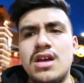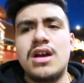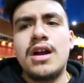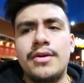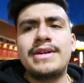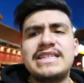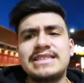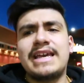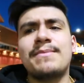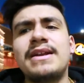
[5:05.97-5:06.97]
Alright, we
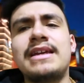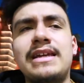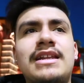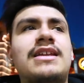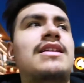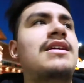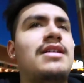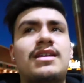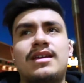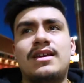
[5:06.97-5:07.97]
just came out of eating.
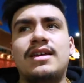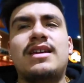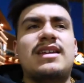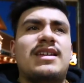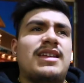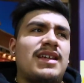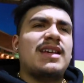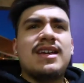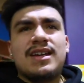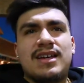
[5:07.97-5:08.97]

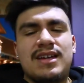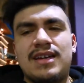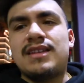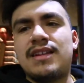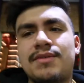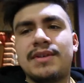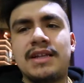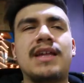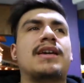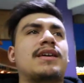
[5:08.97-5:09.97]
I didn't really
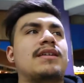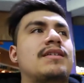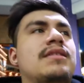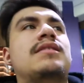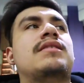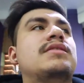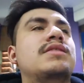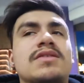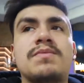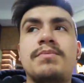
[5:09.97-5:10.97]
like it.
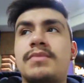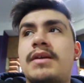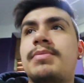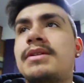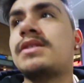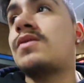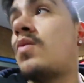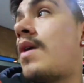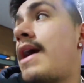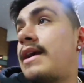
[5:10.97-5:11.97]
Shit's, that place is
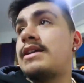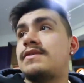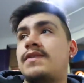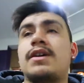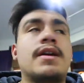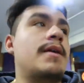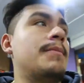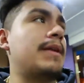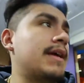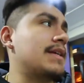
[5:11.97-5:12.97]
whack as fuck.
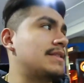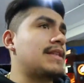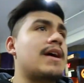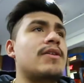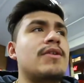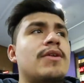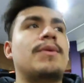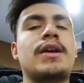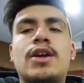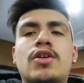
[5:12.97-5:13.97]
But I guess now
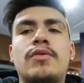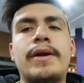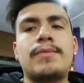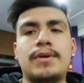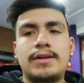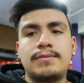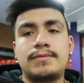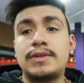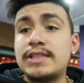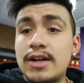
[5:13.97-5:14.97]
we're gonna go to round 1,
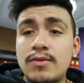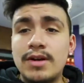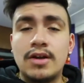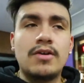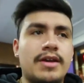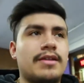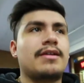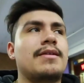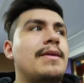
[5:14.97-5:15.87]
which I don't wanna go either.